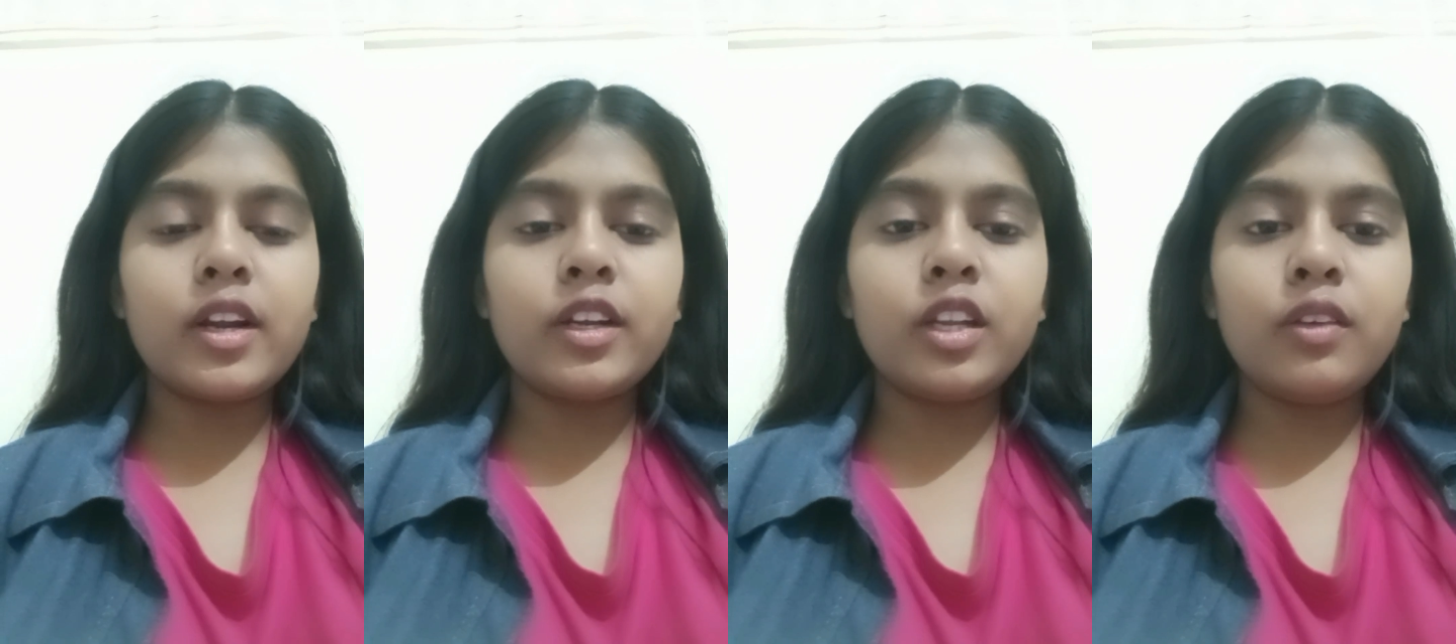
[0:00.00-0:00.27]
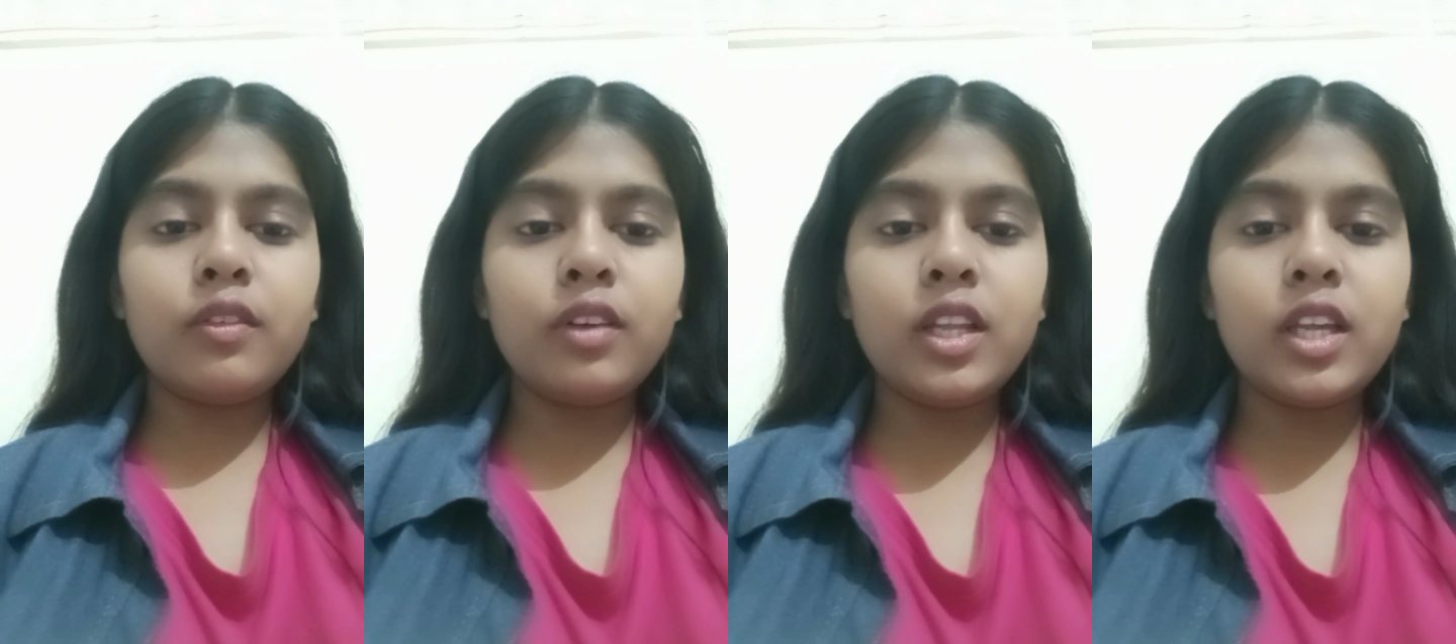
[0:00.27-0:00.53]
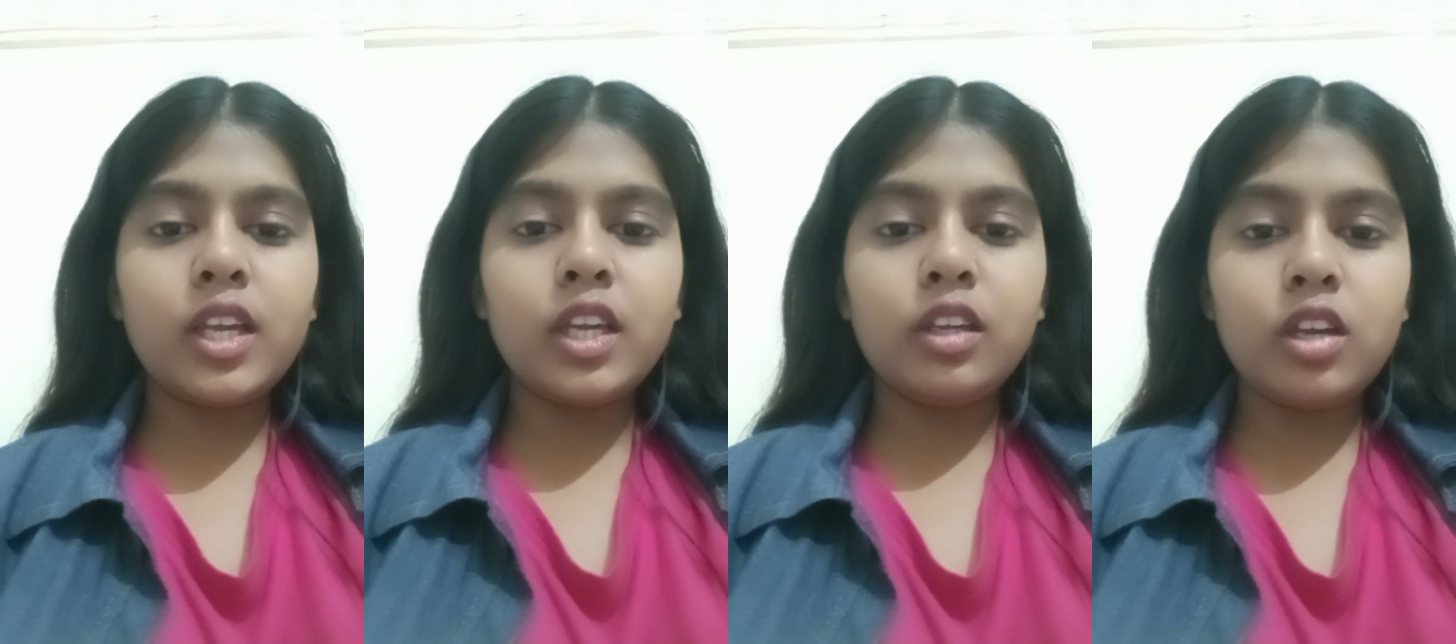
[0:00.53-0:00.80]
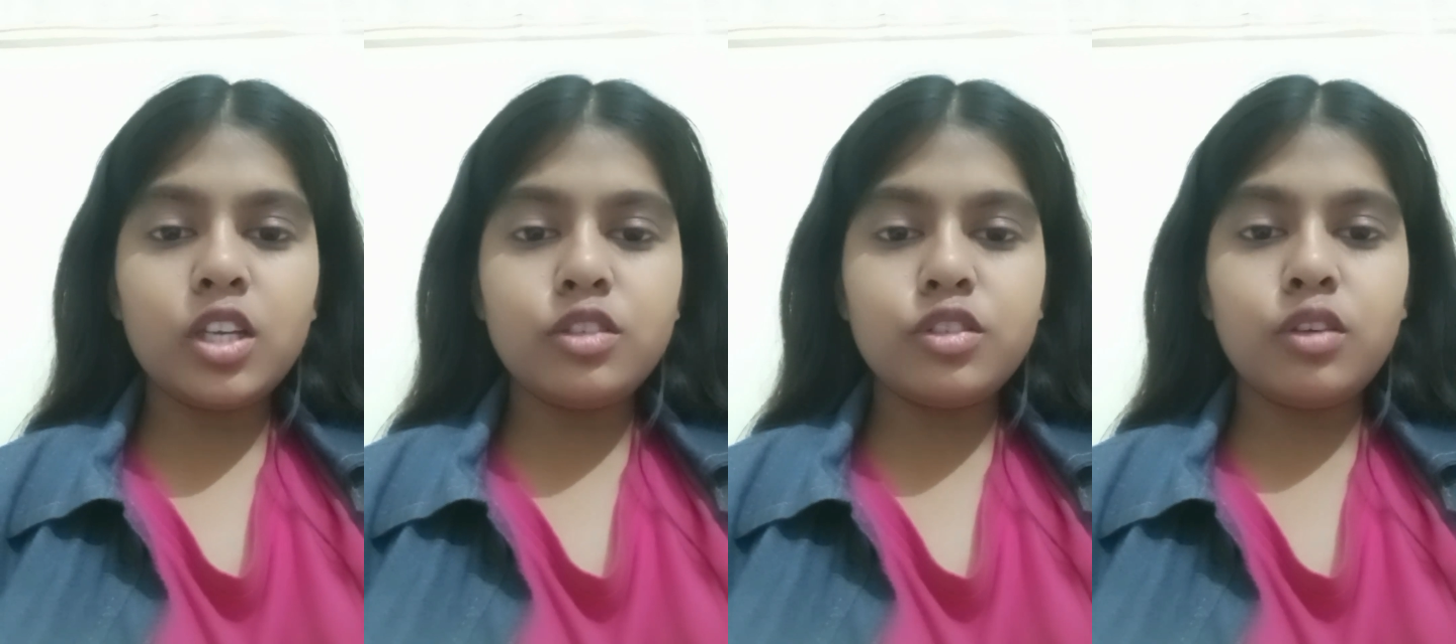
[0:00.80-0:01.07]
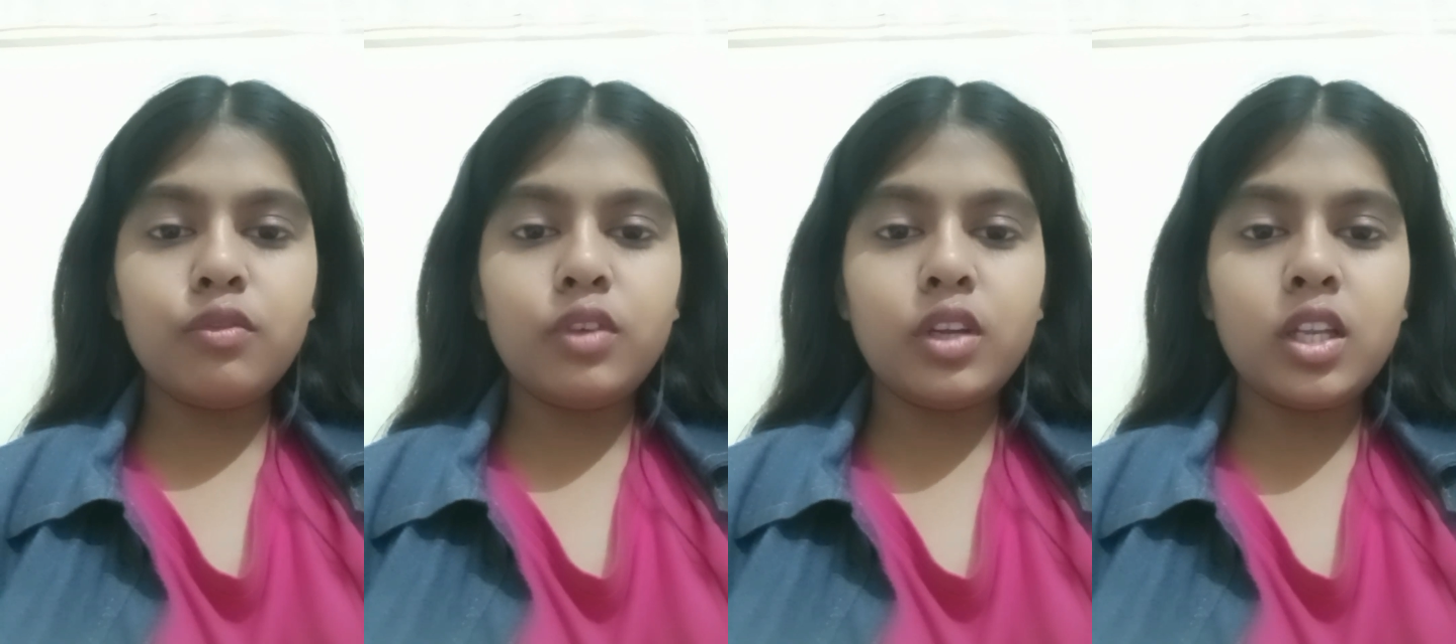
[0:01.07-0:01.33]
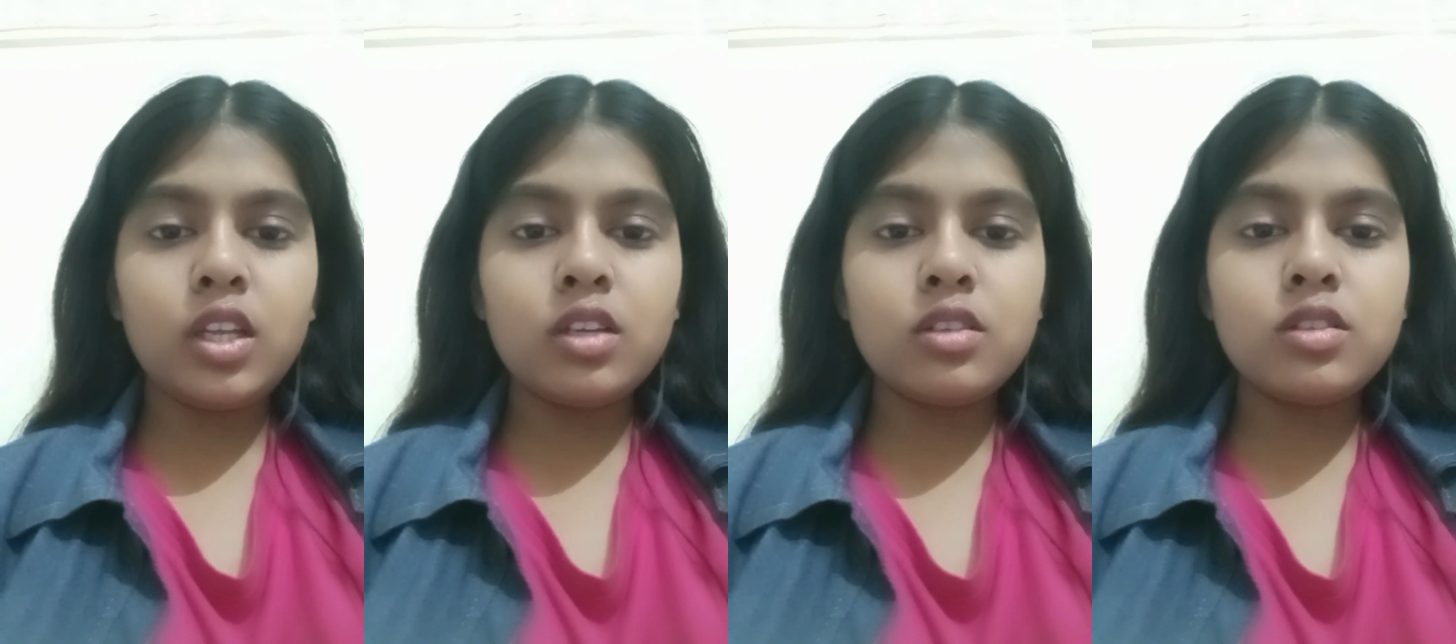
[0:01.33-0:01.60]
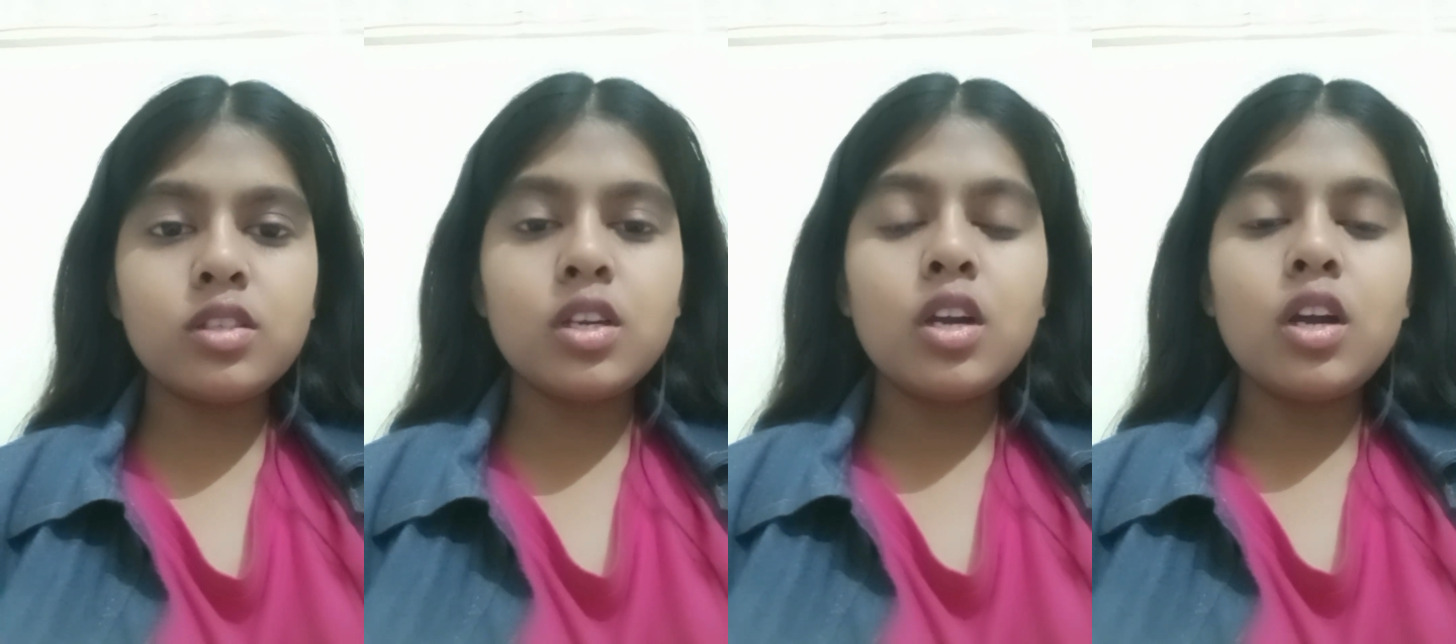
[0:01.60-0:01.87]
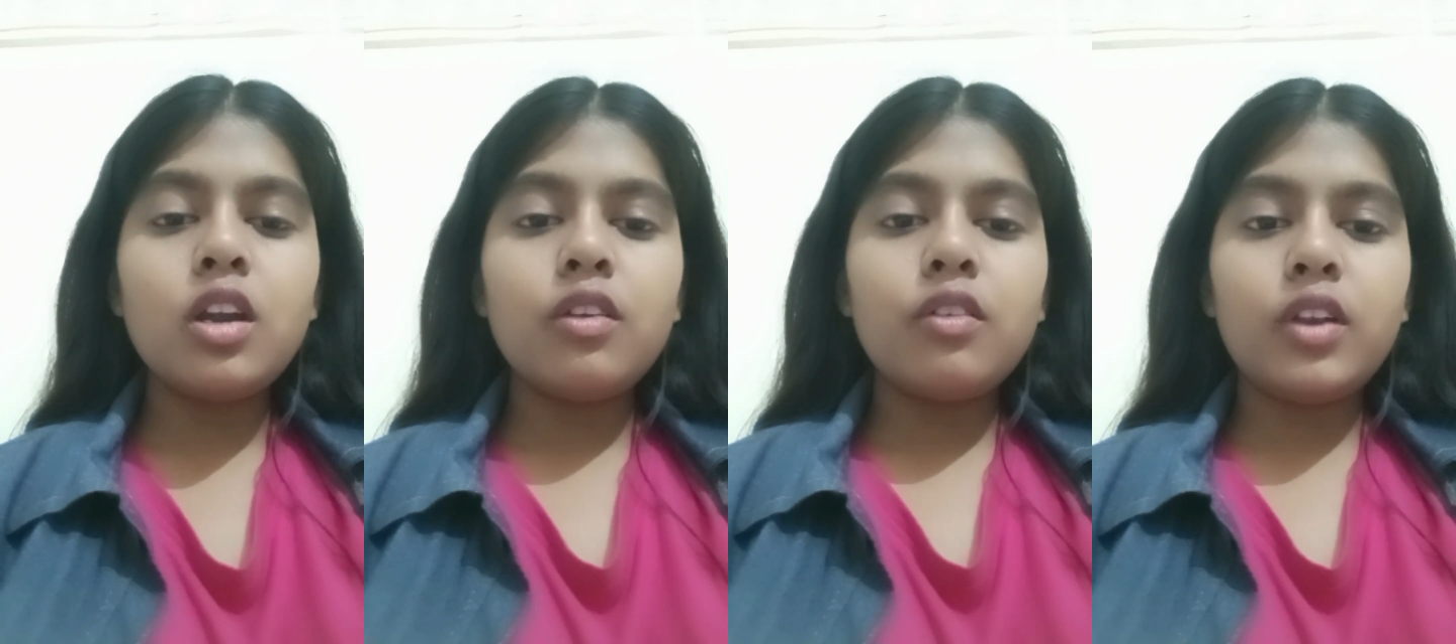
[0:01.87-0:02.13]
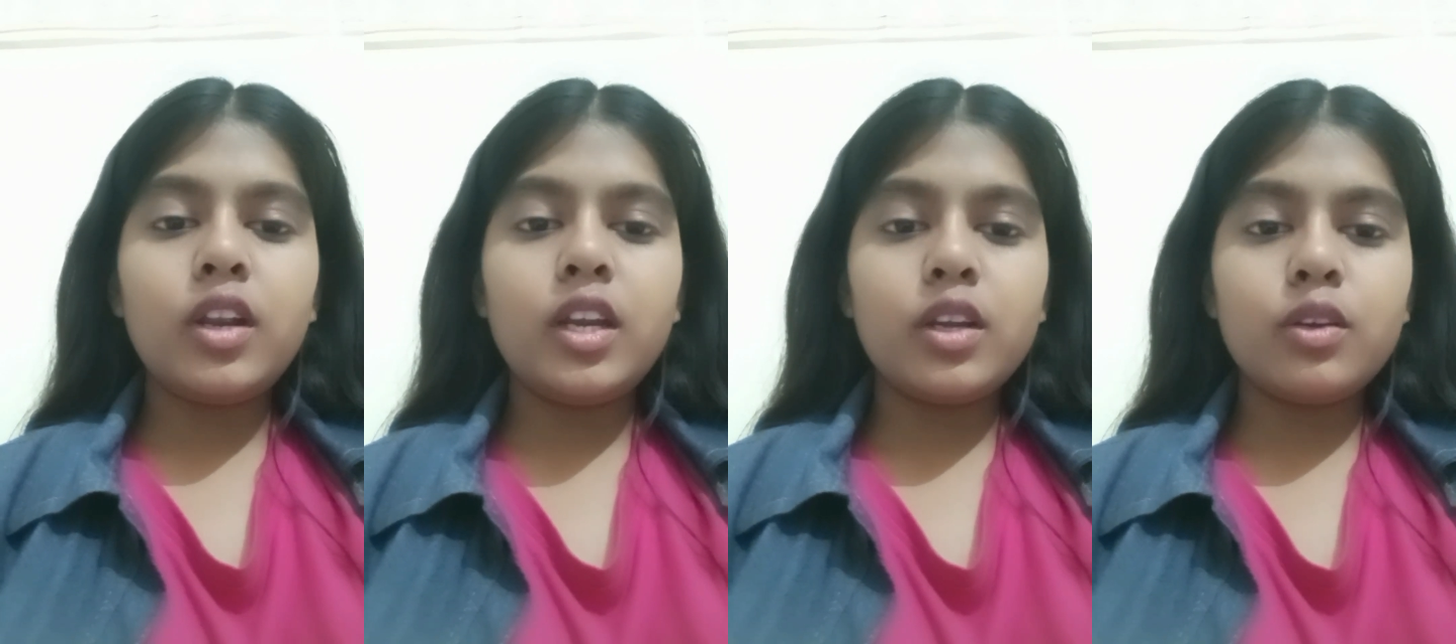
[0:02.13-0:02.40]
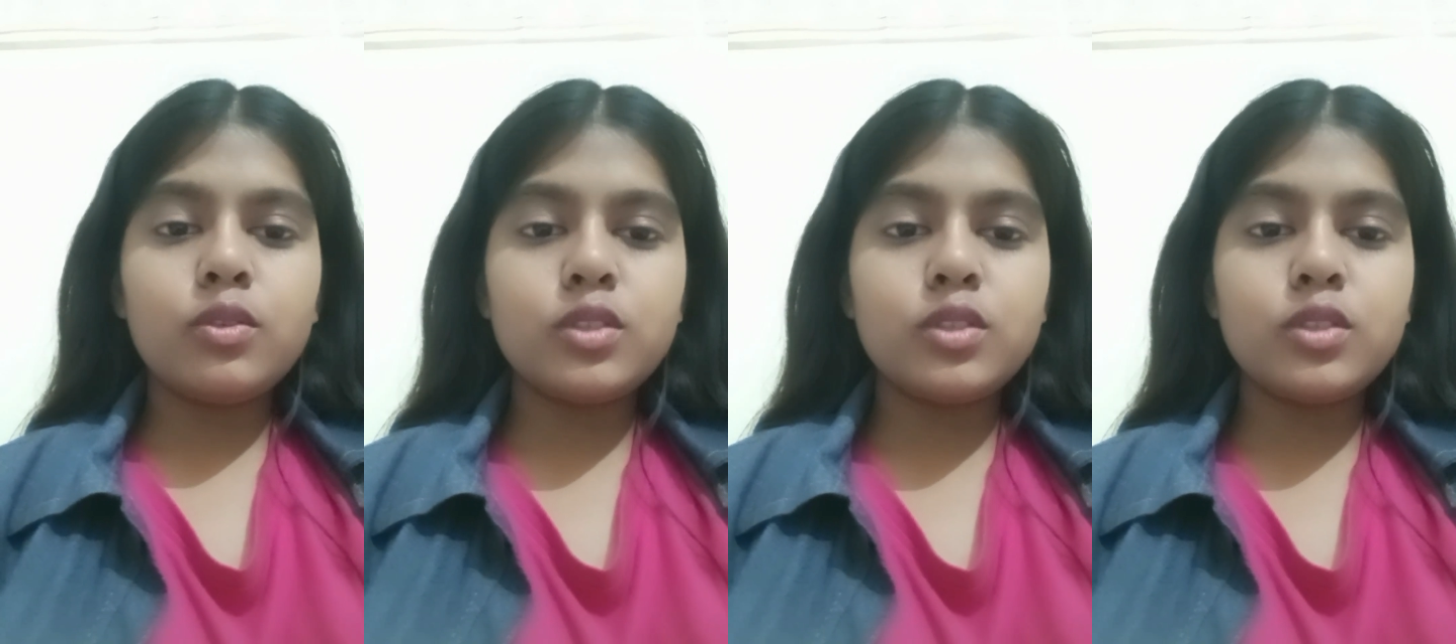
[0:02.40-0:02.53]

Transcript: India has actively engaged in various